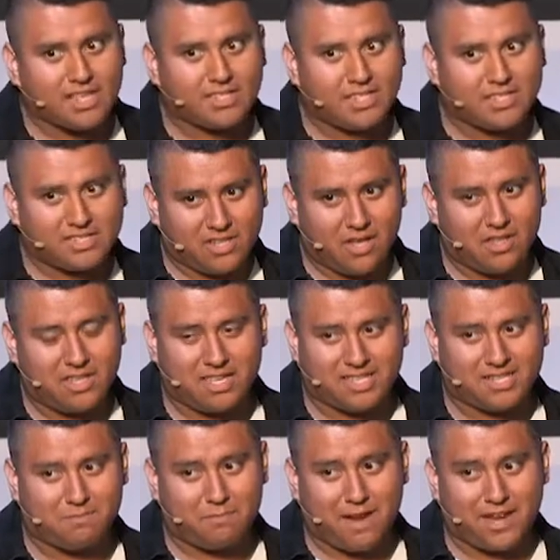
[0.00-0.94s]
he saw the
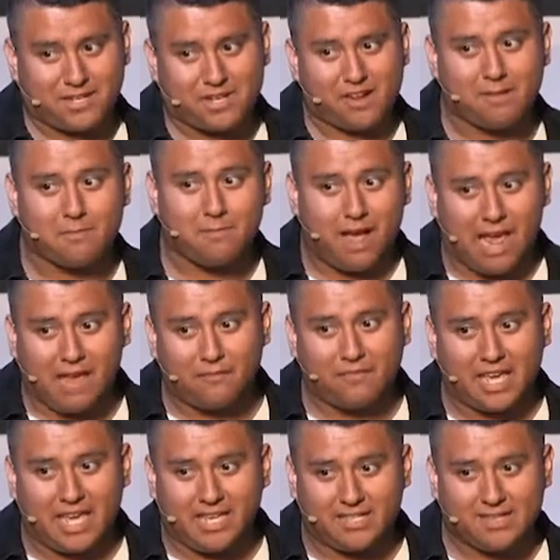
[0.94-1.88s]
expression on my
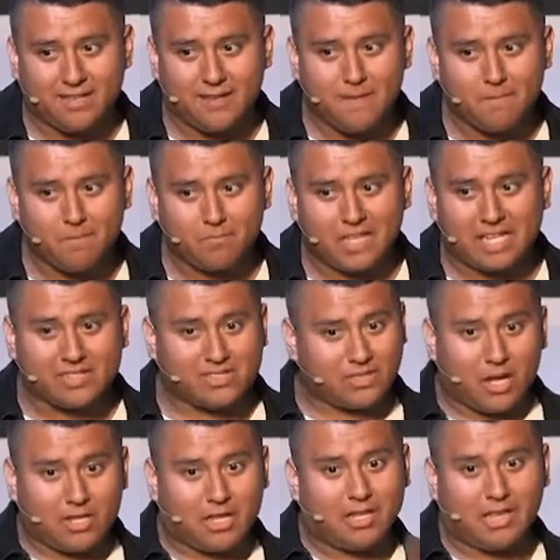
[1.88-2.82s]
face and saw
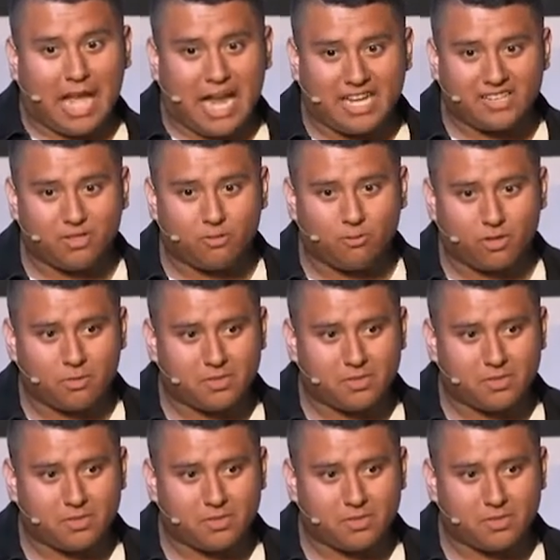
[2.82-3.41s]
the light in the room.